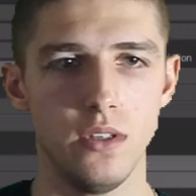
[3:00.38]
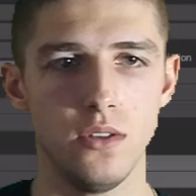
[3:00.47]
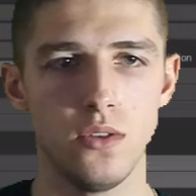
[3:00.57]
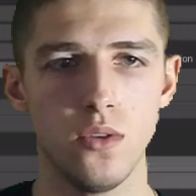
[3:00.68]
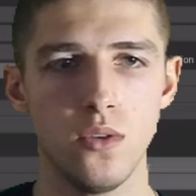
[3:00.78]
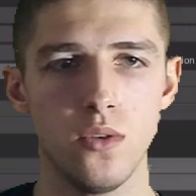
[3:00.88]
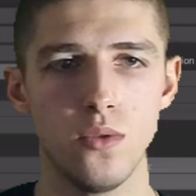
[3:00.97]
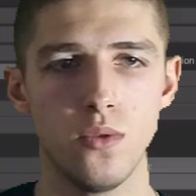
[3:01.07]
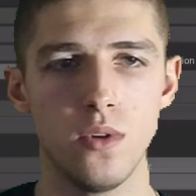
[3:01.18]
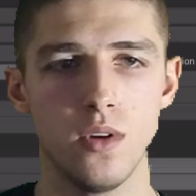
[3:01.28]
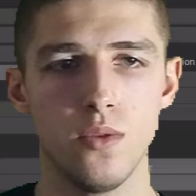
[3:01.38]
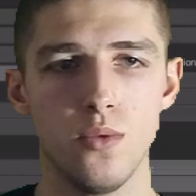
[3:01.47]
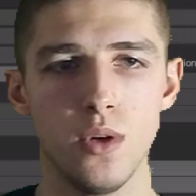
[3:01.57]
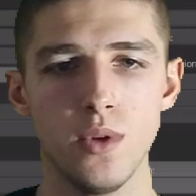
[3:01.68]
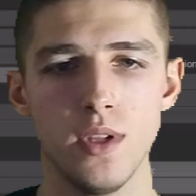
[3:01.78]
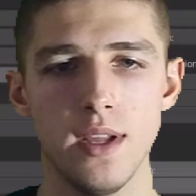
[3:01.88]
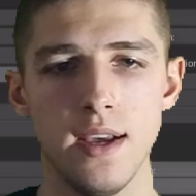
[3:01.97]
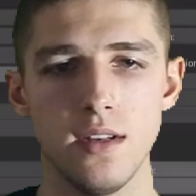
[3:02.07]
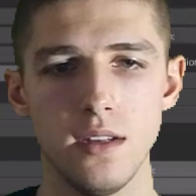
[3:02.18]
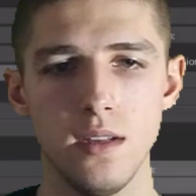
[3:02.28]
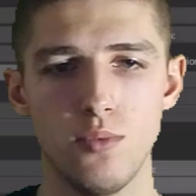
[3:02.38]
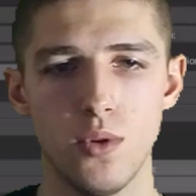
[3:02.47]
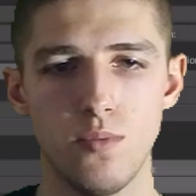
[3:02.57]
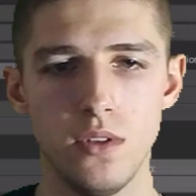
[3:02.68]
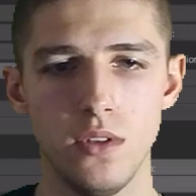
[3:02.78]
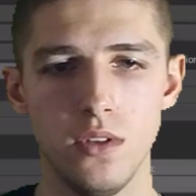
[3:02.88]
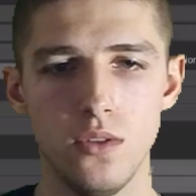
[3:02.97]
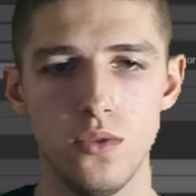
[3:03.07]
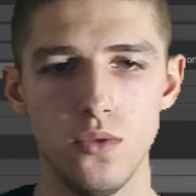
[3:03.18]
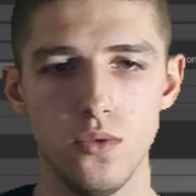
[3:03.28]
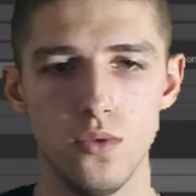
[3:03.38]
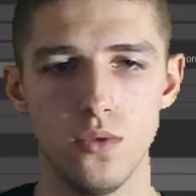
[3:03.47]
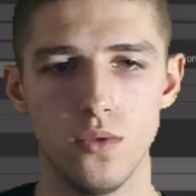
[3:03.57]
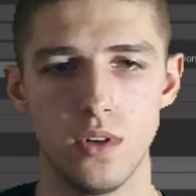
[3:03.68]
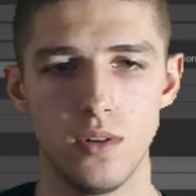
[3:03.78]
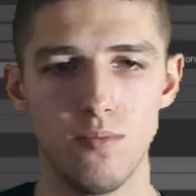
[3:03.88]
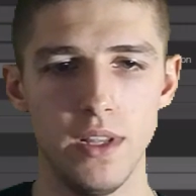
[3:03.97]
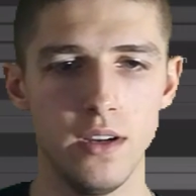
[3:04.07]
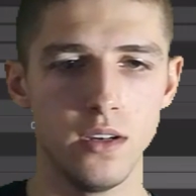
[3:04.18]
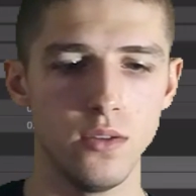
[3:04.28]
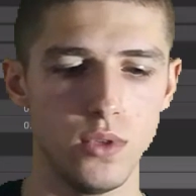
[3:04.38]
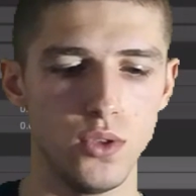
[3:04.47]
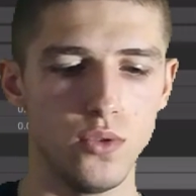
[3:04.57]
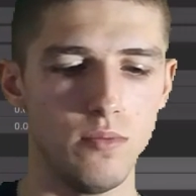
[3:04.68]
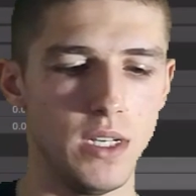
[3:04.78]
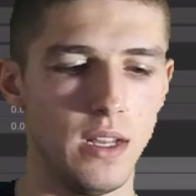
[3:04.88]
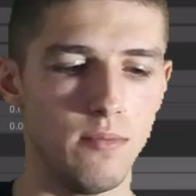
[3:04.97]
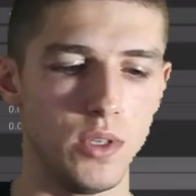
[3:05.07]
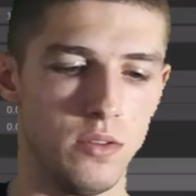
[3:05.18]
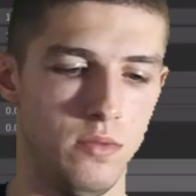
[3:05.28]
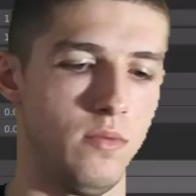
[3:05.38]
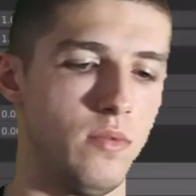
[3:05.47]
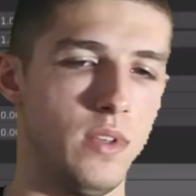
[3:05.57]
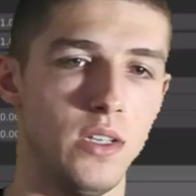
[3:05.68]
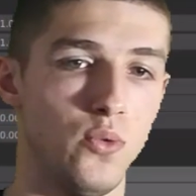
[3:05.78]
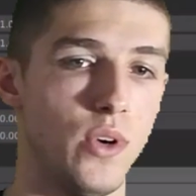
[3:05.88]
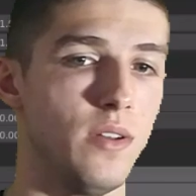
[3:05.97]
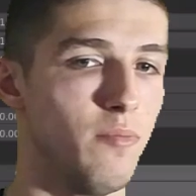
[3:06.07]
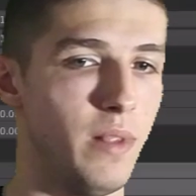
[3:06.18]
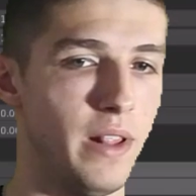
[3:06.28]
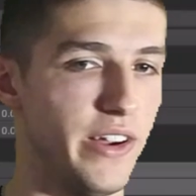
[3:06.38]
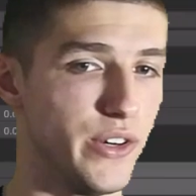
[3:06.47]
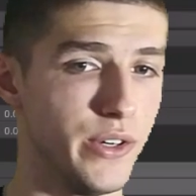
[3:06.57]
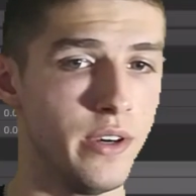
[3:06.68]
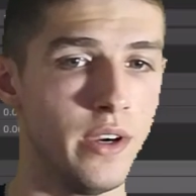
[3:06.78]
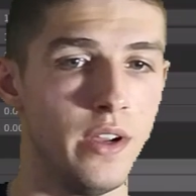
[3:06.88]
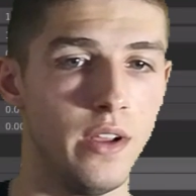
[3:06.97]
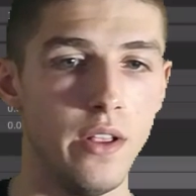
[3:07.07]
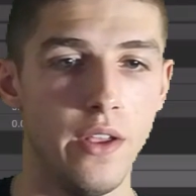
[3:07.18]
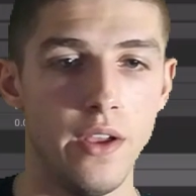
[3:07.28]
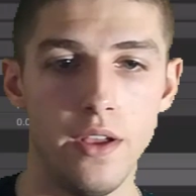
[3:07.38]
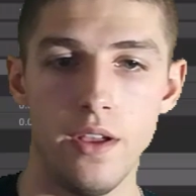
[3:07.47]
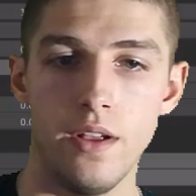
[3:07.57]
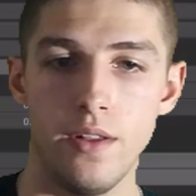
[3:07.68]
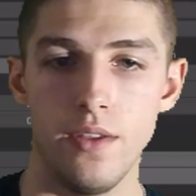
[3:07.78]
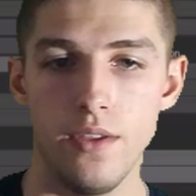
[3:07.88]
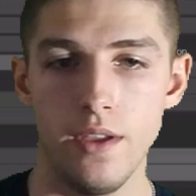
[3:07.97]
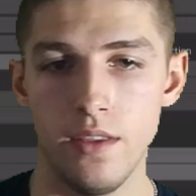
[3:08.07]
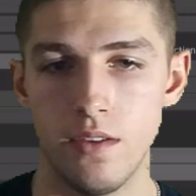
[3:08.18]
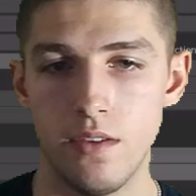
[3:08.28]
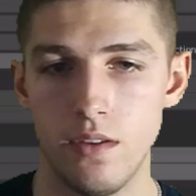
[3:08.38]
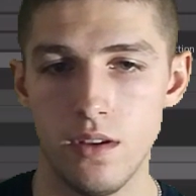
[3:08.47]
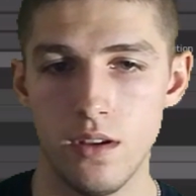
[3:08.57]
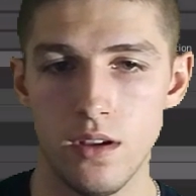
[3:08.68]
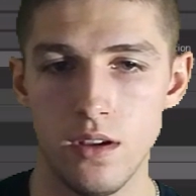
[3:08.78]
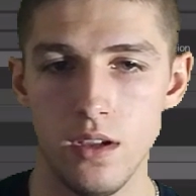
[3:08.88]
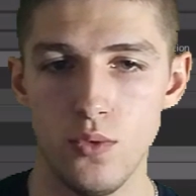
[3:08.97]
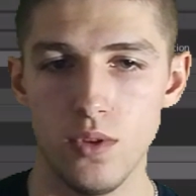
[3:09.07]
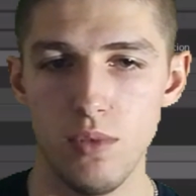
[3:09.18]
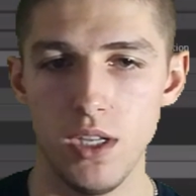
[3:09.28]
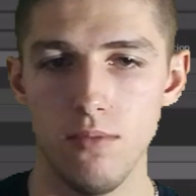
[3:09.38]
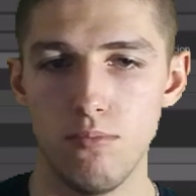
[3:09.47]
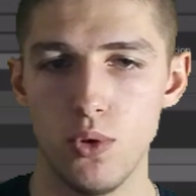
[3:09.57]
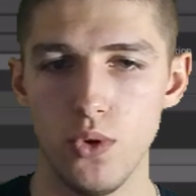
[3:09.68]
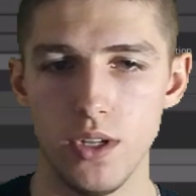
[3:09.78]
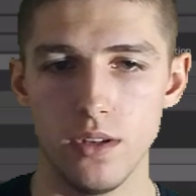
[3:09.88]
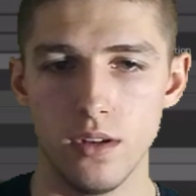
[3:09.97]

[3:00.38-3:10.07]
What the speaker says: so we will add a property to our player, which will be named, guess what, player, and it will be boolean.